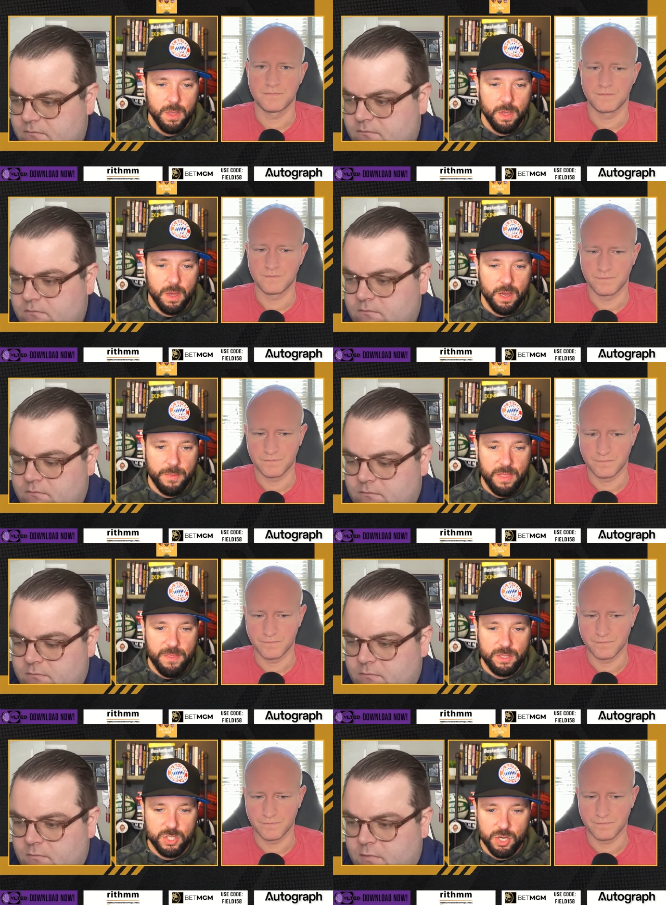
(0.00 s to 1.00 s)
Speaker 1: Um,
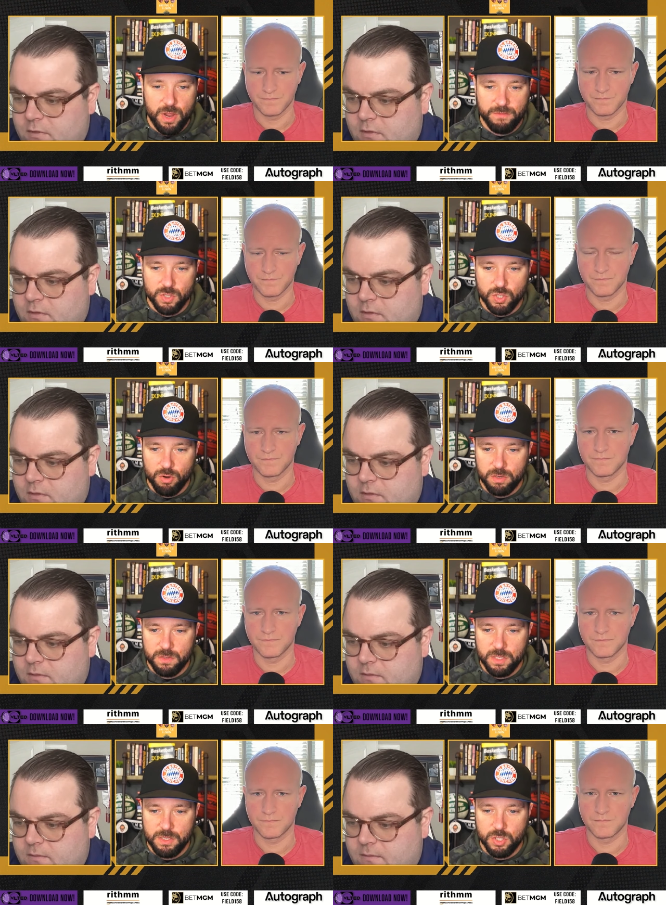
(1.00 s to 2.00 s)
and this year, after starting
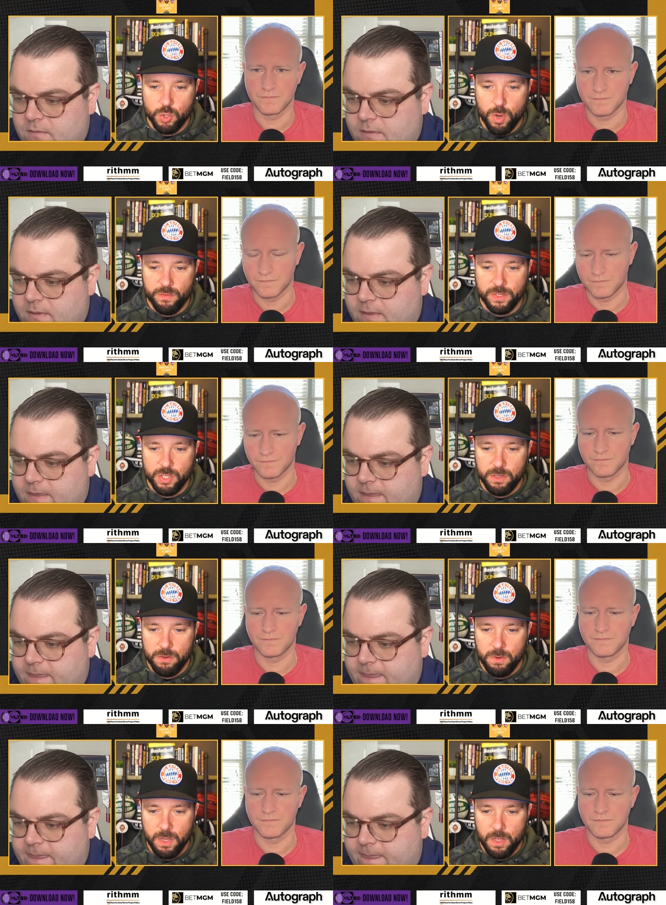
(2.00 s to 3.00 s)
the season 12 and
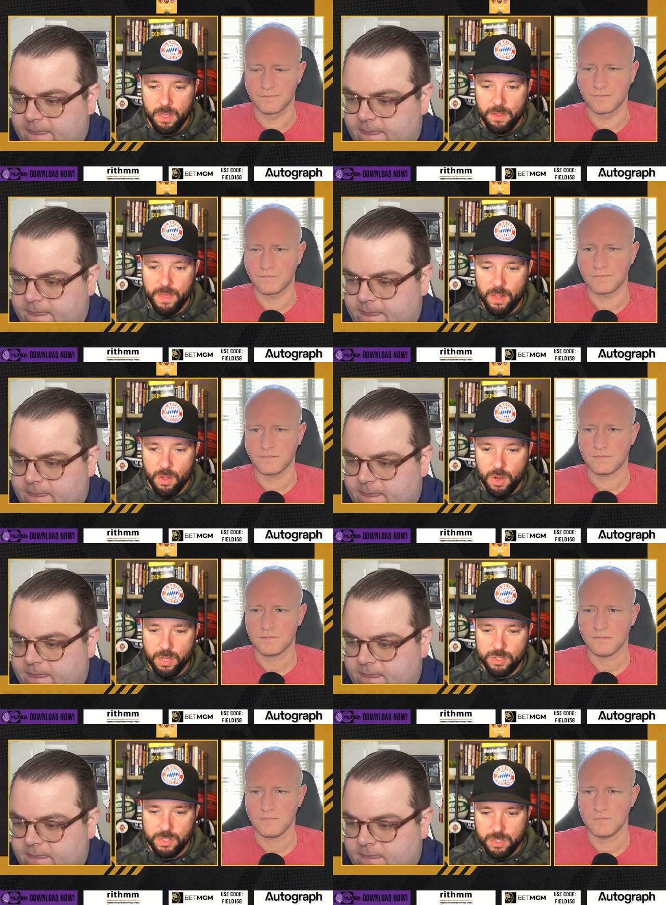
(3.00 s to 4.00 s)
2, they
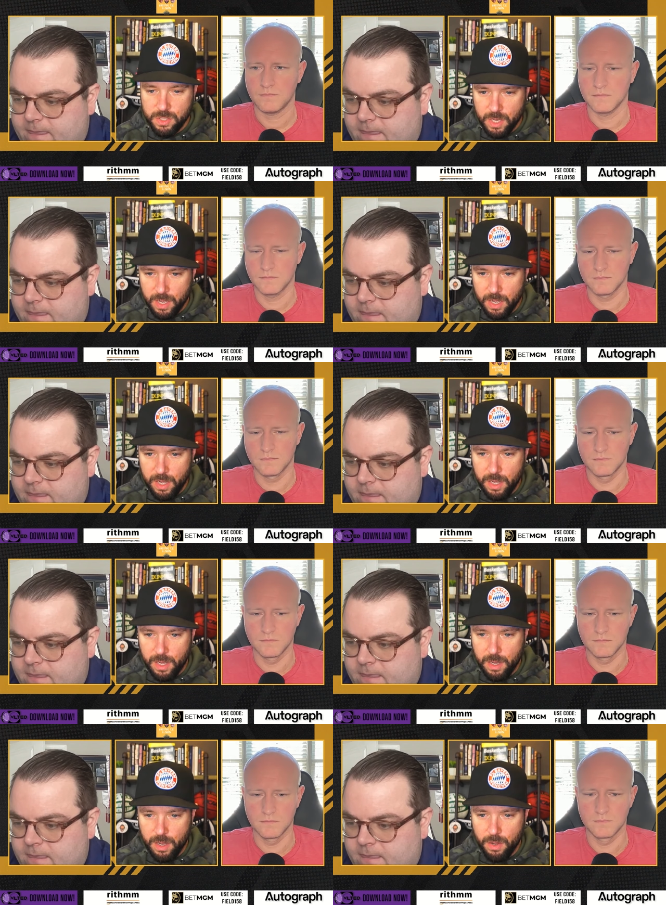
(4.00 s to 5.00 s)
lost
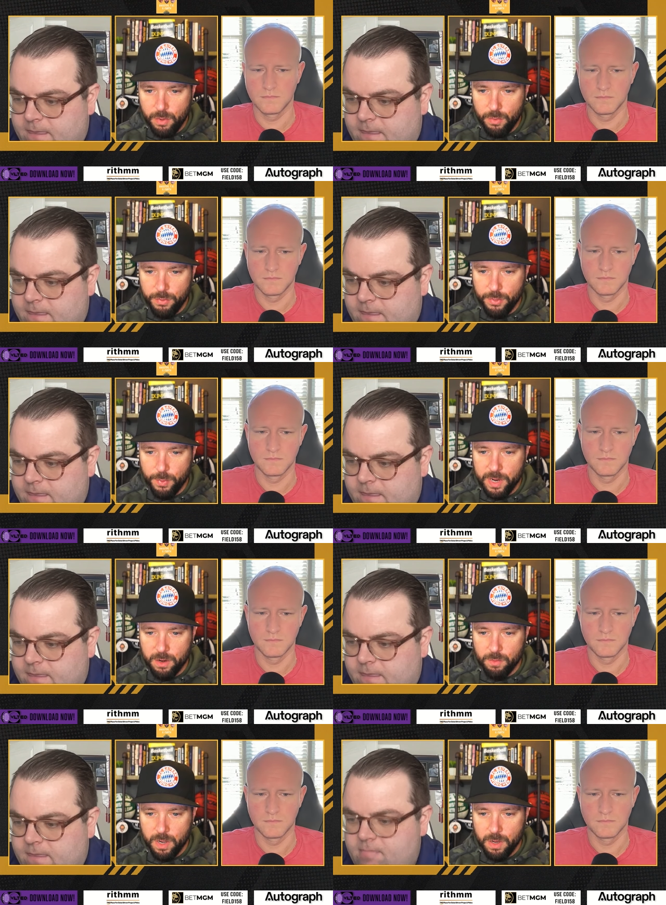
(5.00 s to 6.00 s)
uh, three
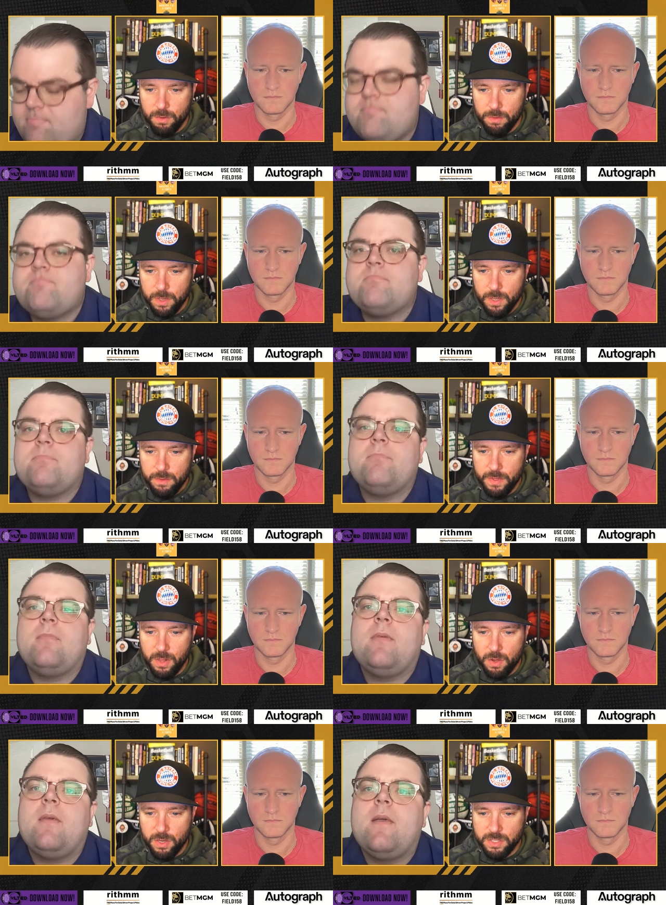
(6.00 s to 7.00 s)
in a row. They
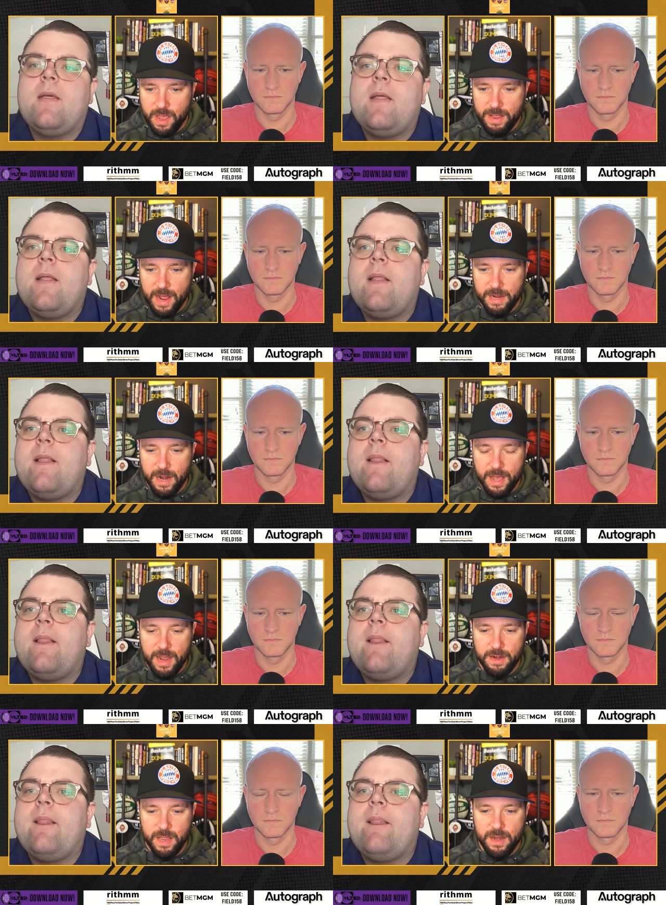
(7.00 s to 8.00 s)
lost eight out of
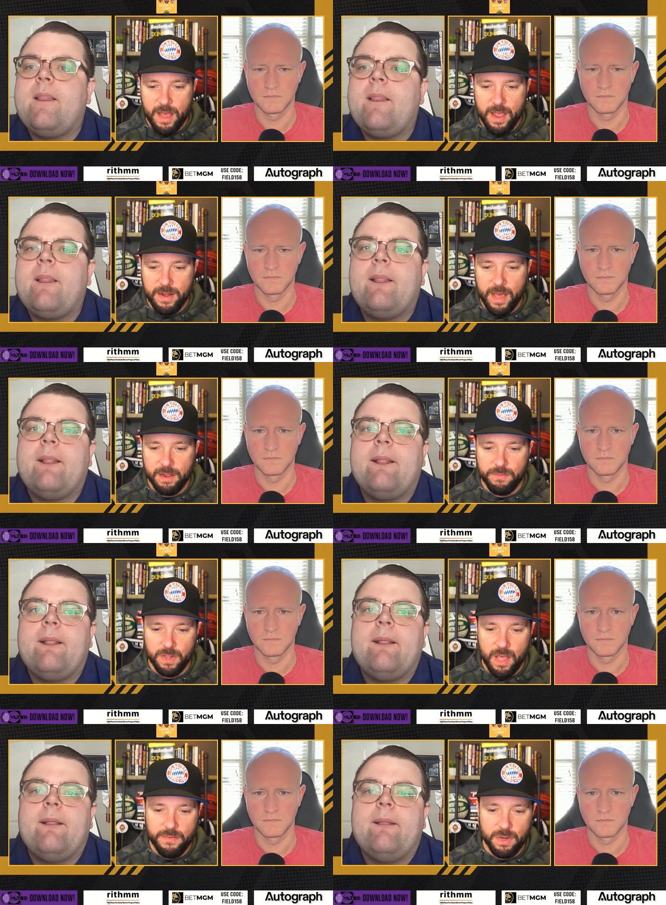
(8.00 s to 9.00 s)
nine and nine out of
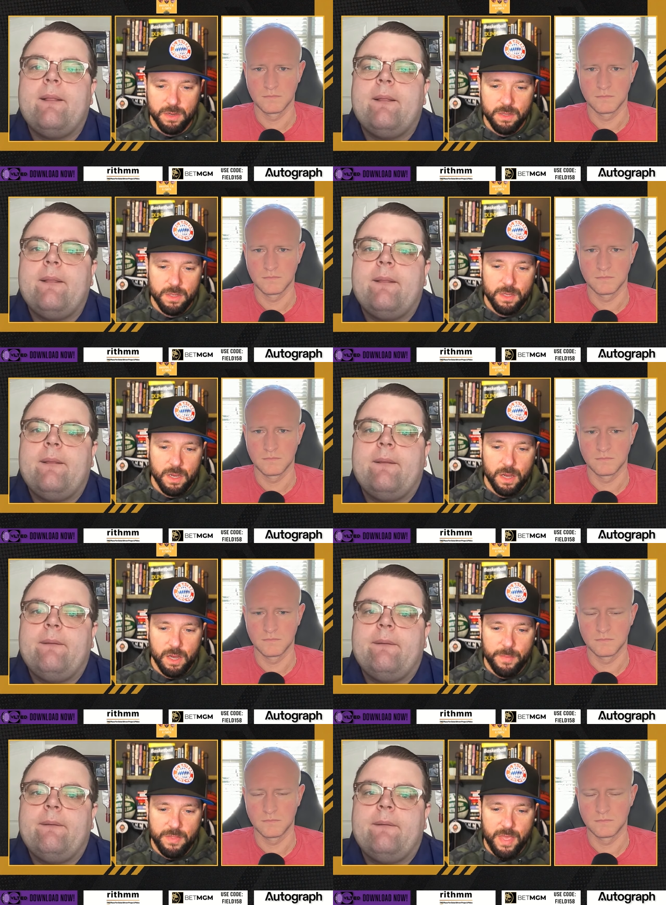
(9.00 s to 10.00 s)
11.
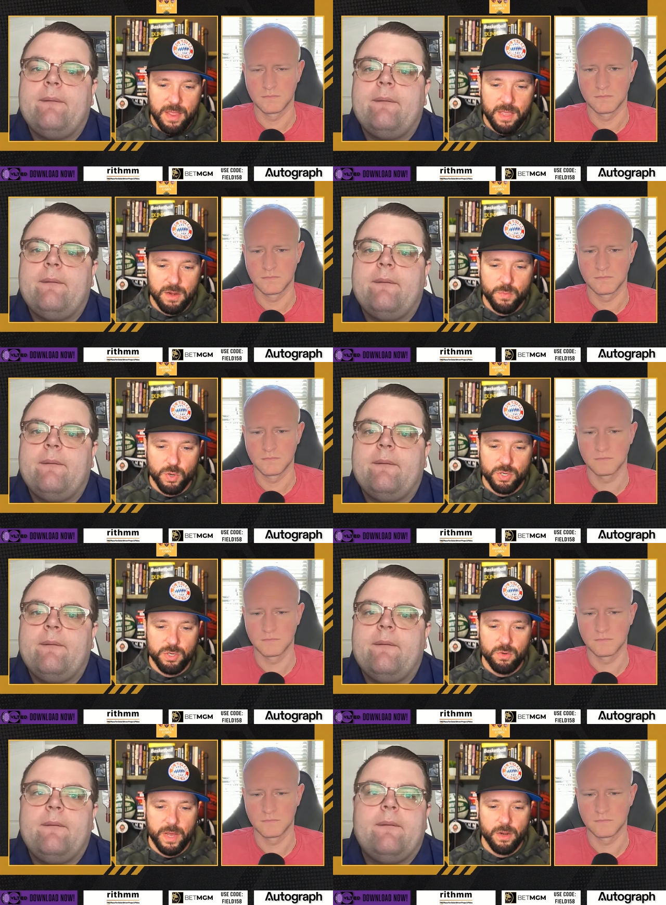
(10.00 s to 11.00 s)
Um, and they get
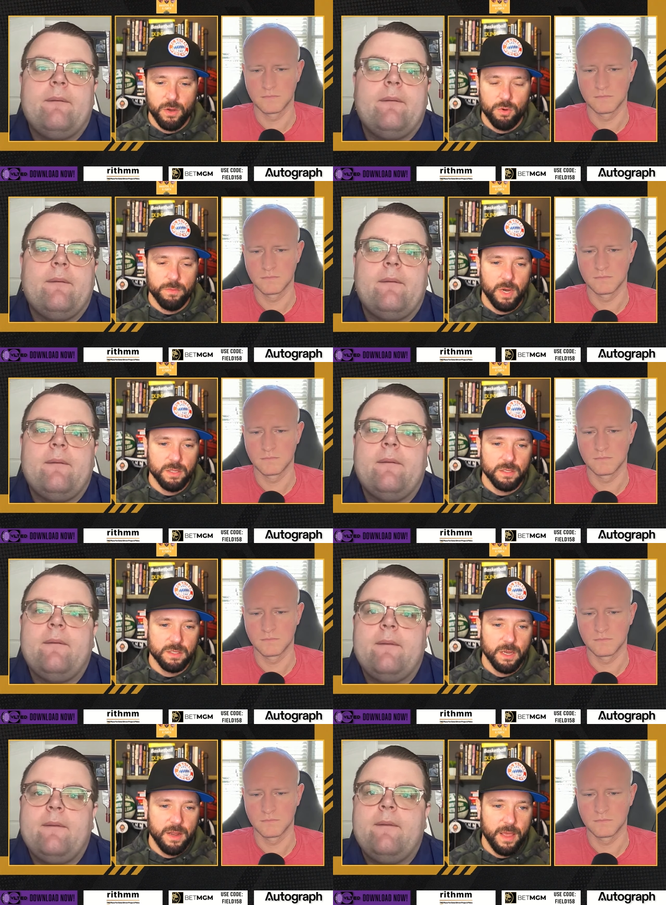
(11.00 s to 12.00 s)
Purdue at home on
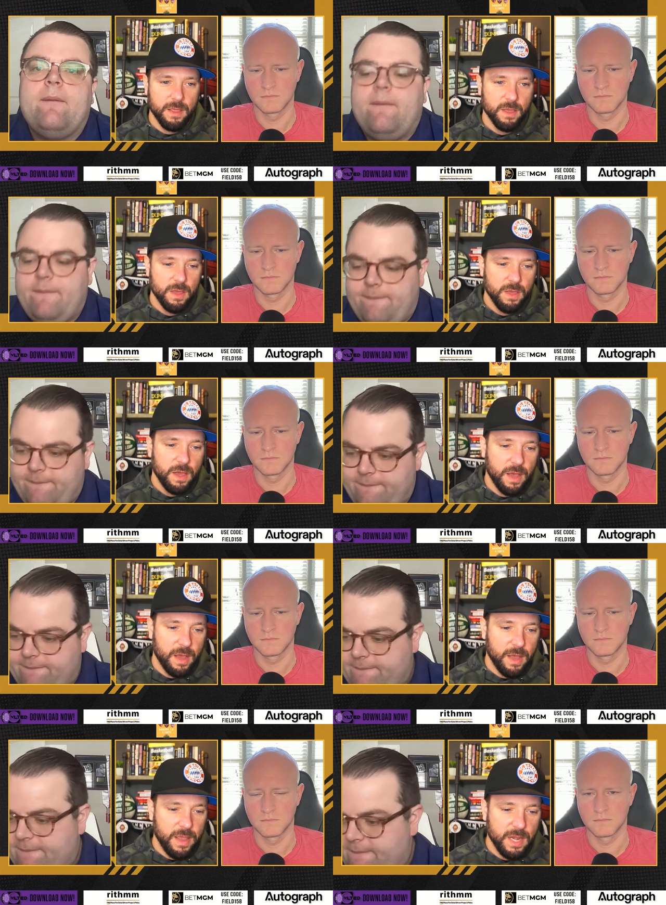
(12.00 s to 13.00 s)
Sunday.
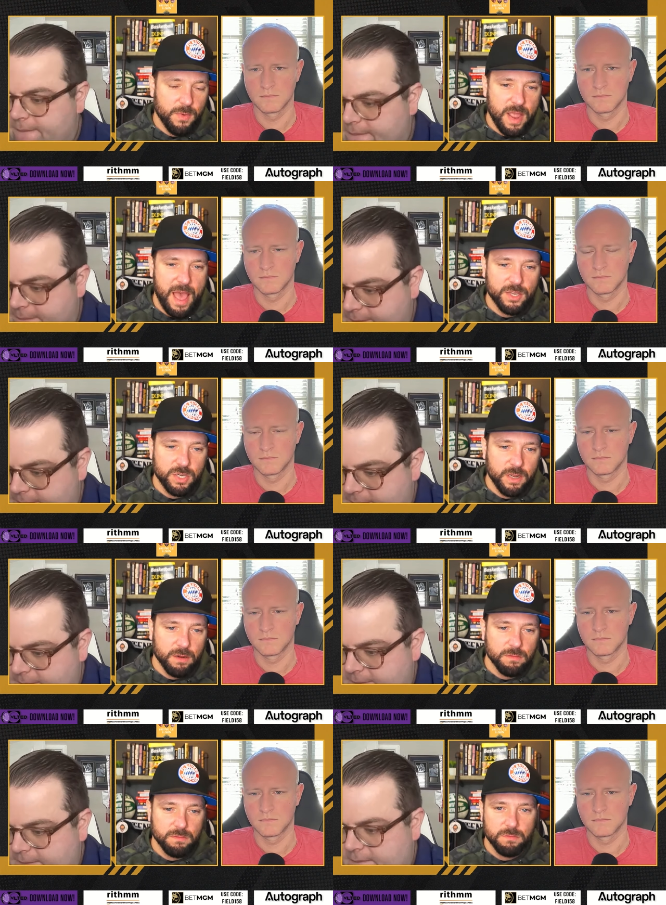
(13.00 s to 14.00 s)
Uh, any reaction
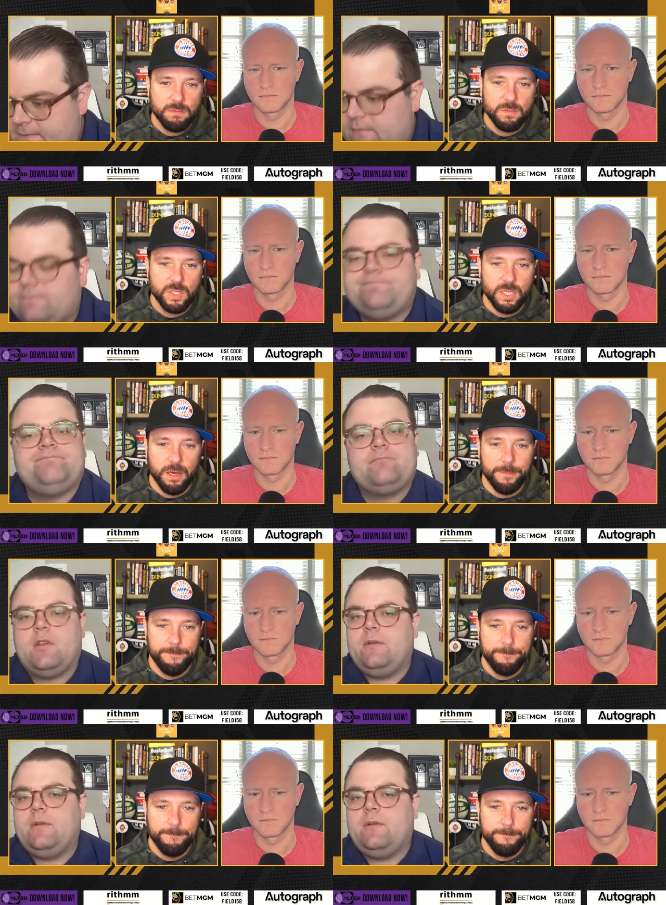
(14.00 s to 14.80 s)
here, T.O.?